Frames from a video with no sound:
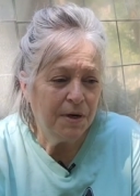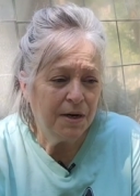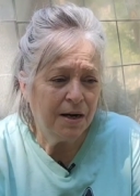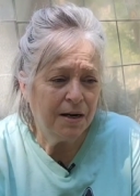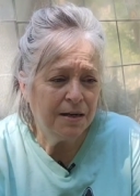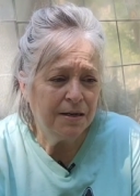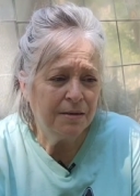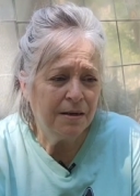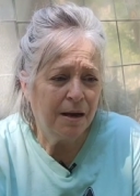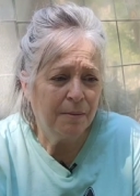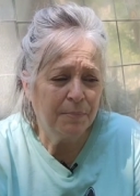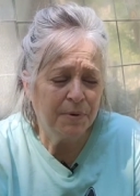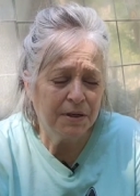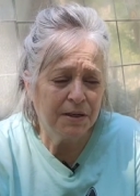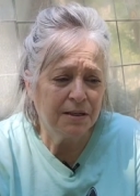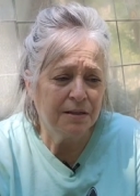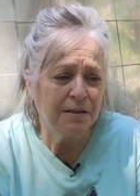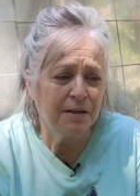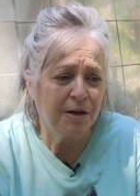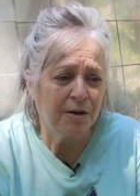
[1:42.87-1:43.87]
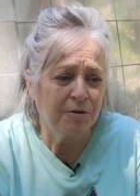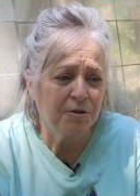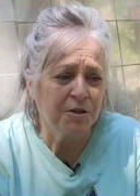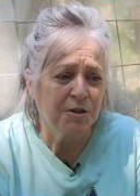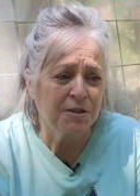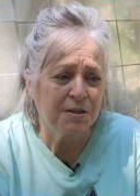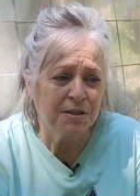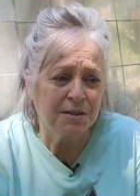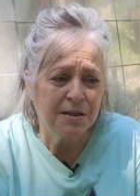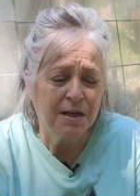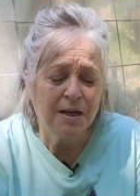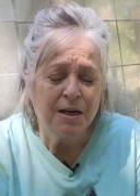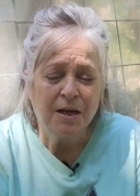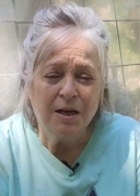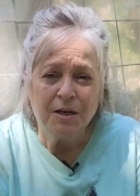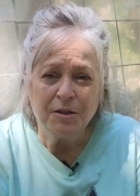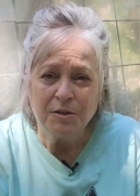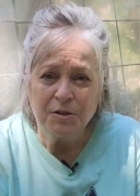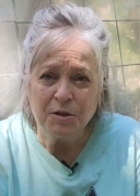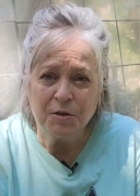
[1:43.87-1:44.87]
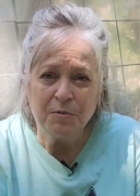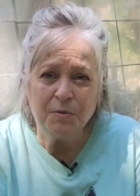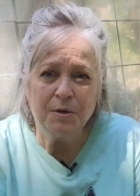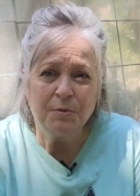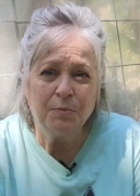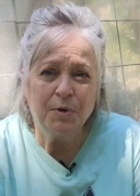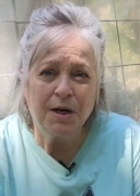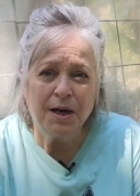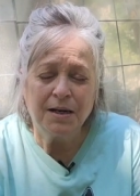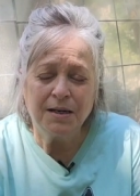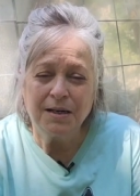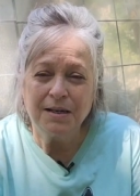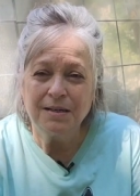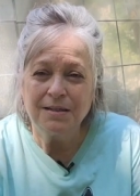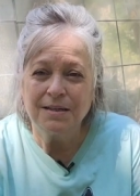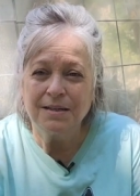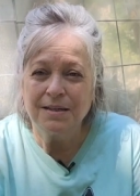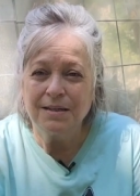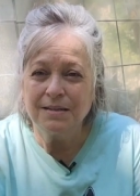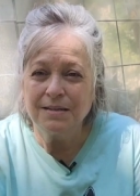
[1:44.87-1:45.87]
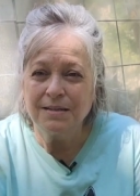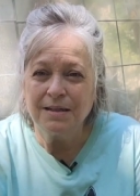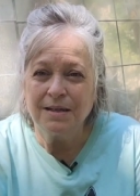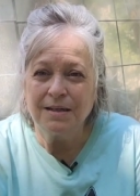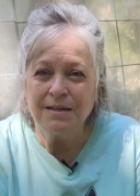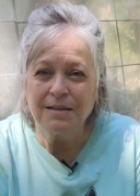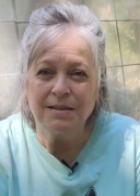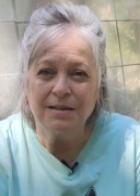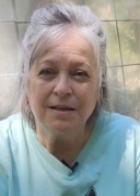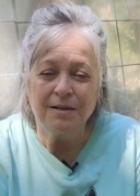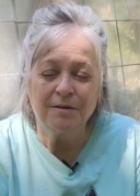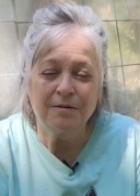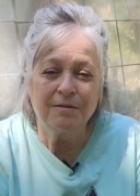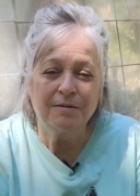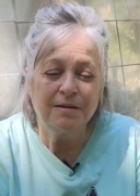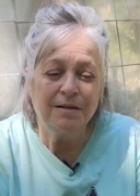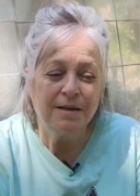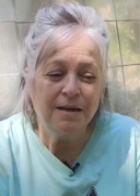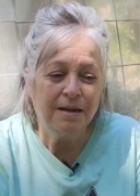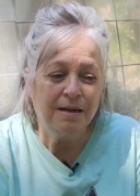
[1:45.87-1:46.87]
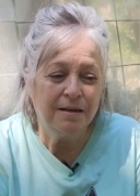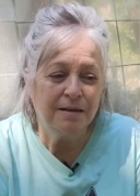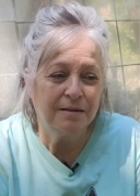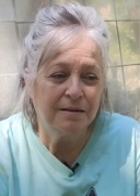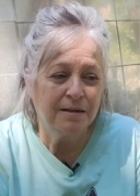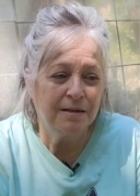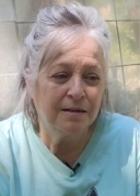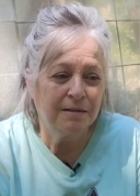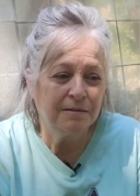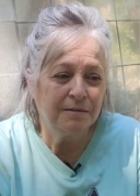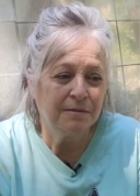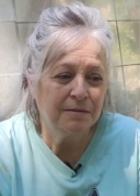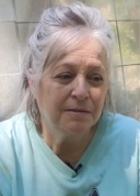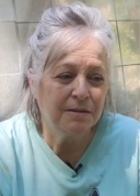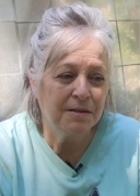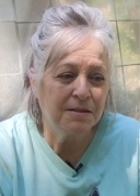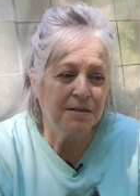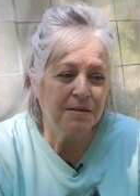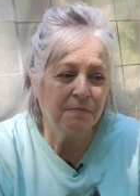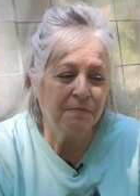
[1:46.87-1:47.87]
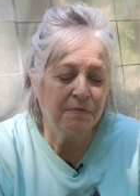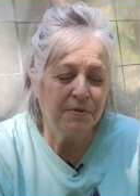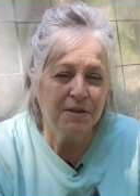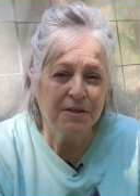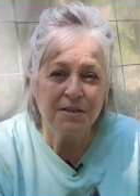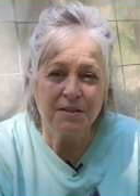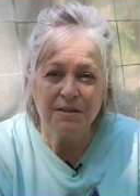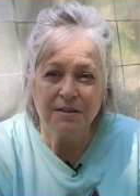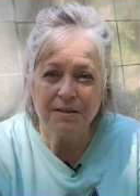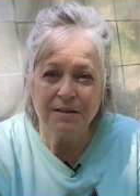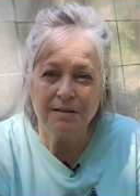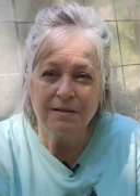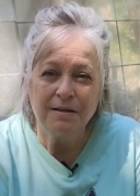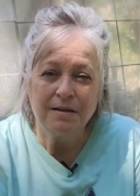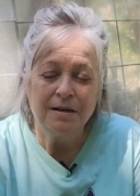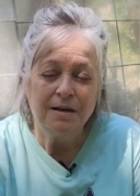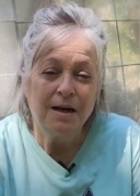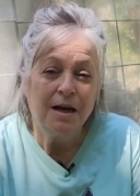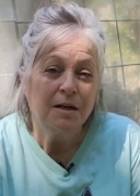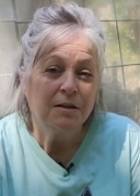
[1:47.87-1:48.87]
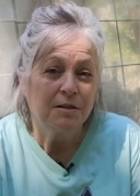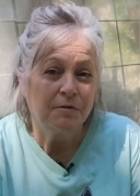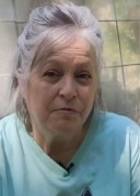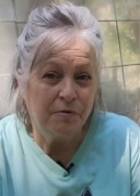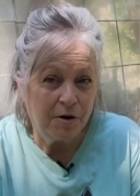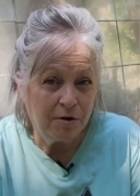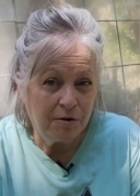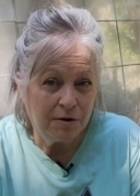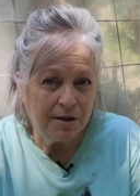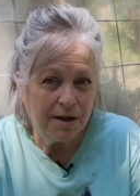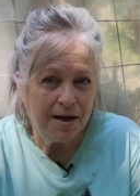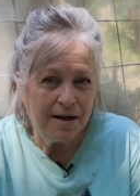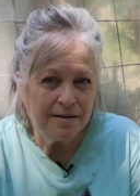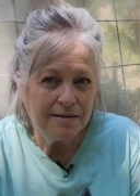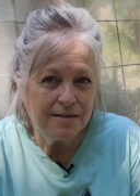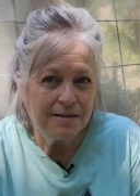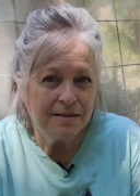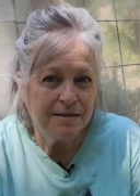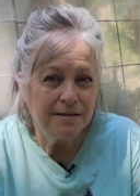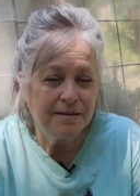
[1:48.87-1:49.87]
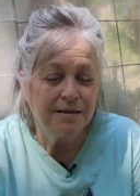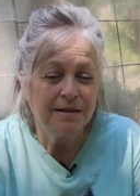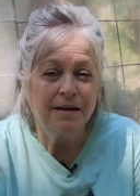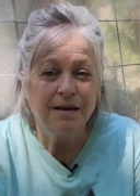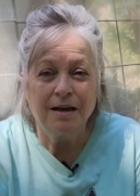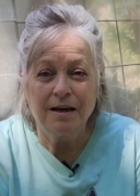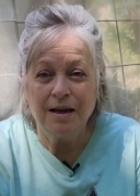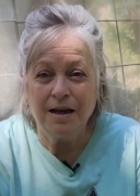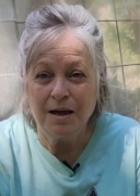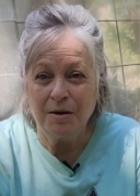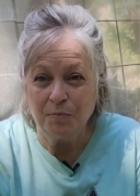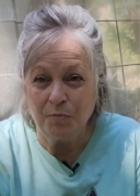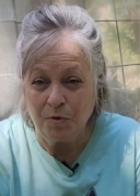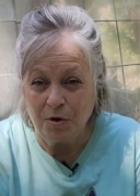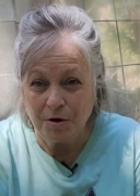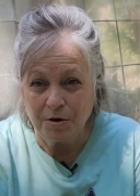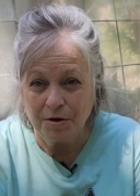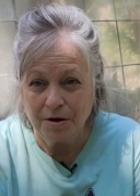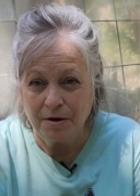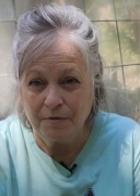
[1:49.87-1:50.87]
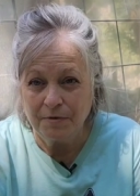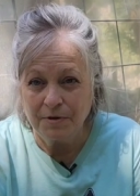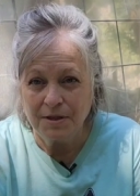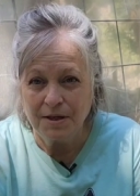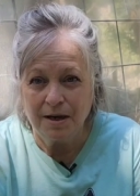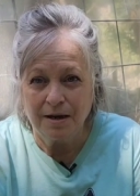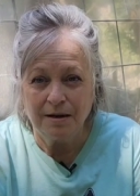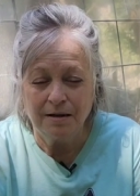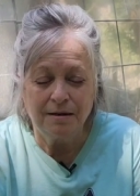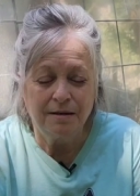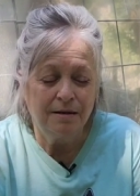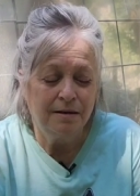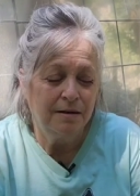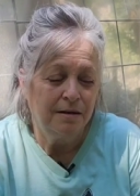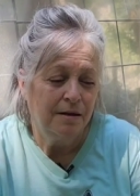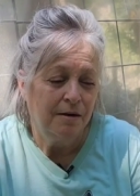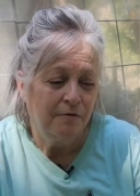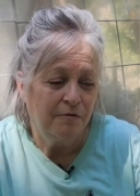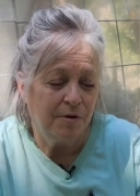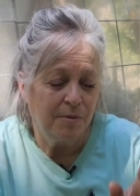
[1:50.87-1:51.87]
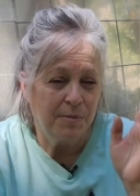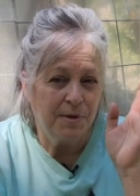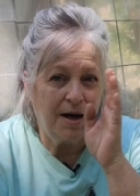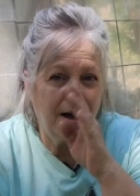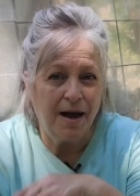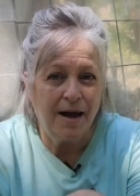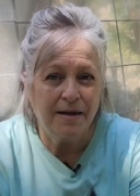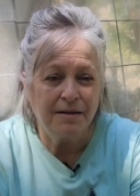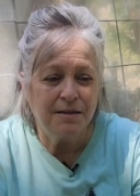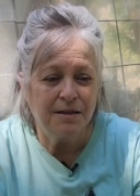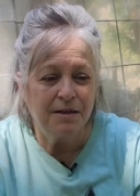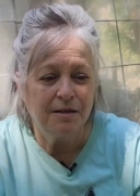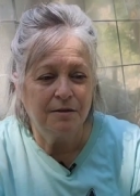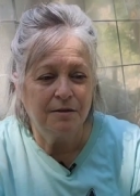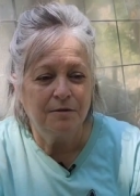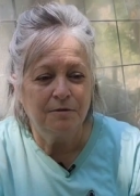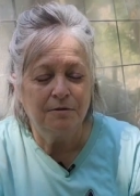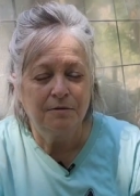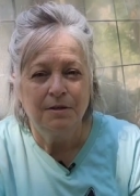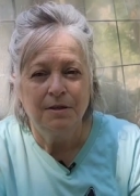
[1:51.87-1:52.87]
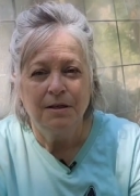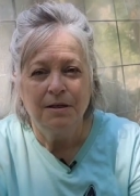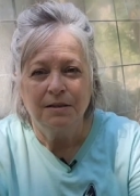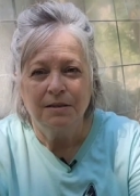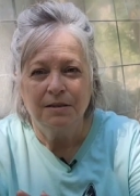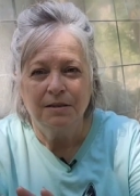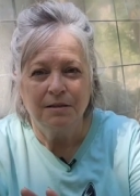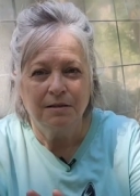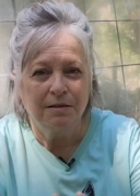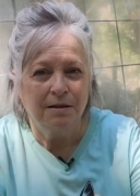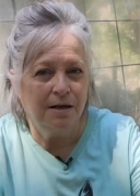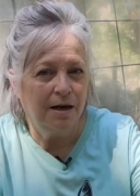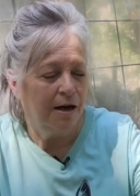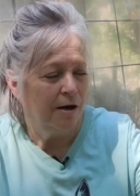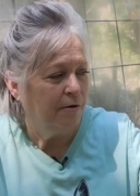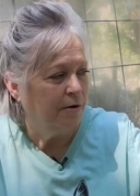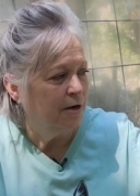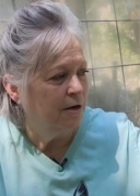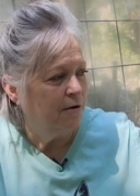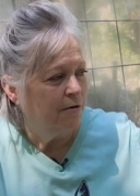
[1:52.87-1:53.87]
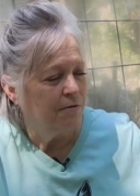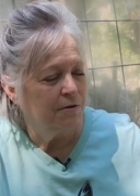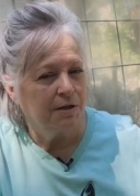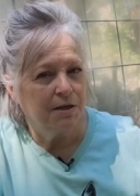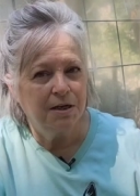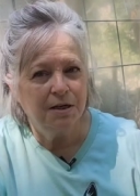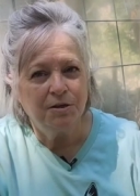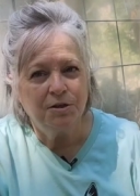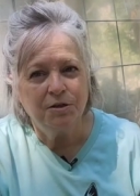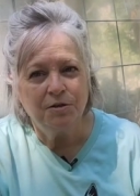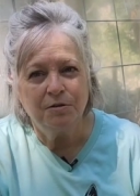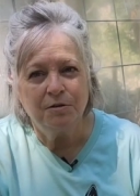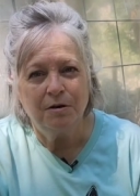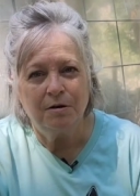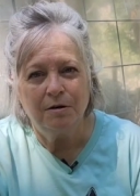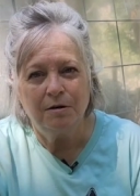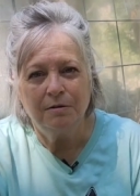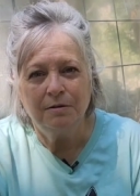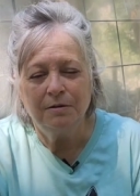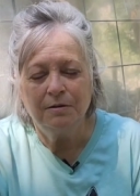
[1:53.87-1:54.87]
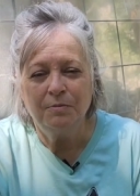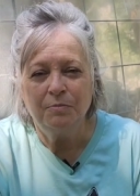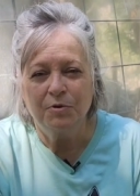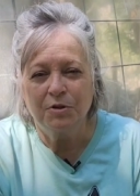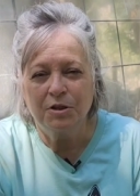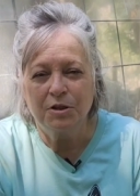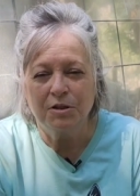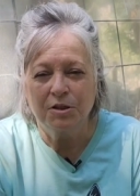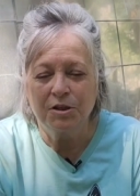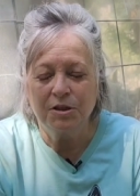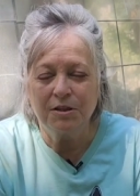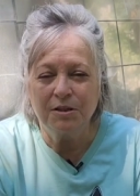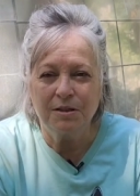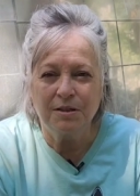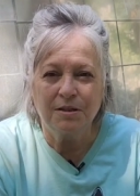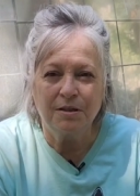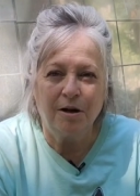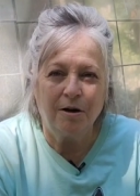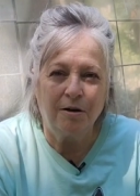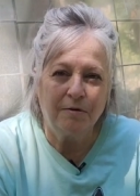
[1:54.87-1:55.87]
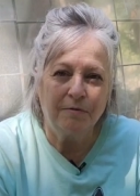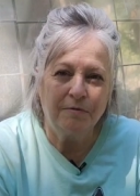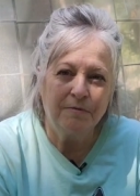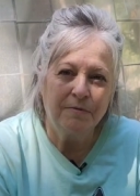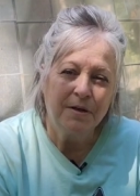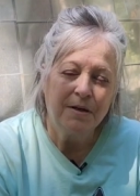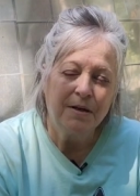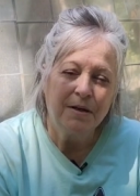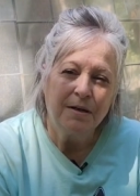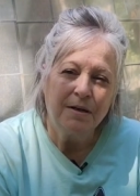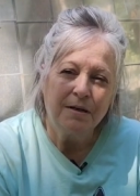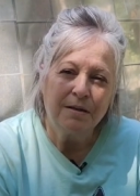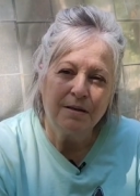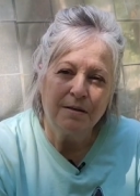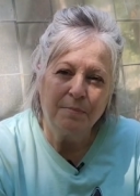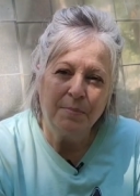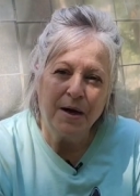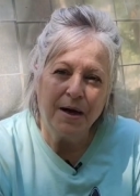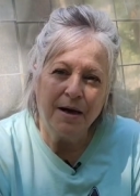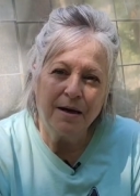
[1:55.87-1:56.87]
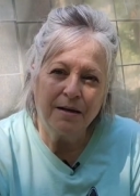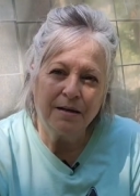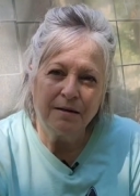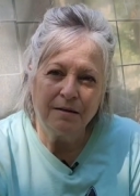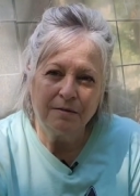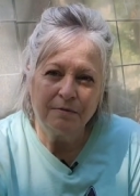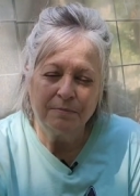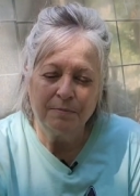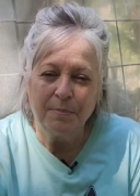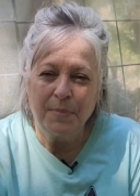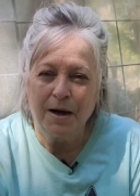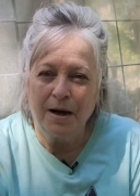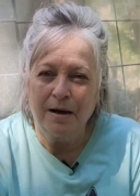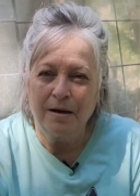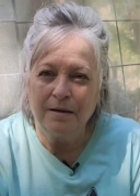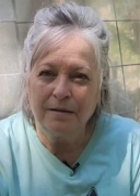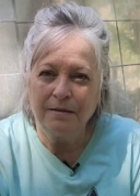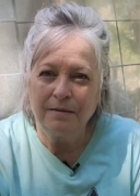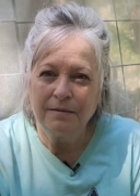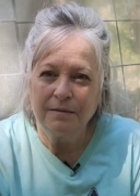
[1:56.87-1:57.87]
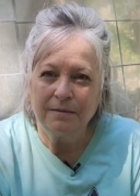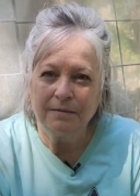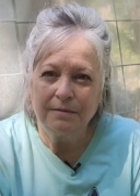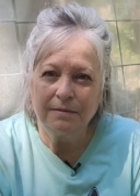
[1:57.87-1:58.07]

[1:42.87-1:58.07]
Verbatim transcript: but I, I've been in there just doing what I needed to get done in there and because uh, I'm fixing to to fertilize and water everything from the high tunnel to out here in the kitchen garden, which is just off the back of my